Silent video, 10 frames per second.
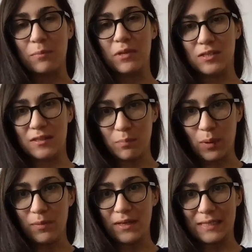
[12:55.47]
images in
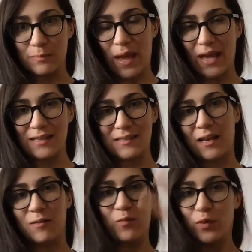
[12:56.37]
public space
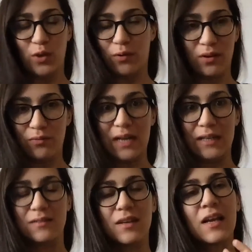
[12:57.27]
that, can't really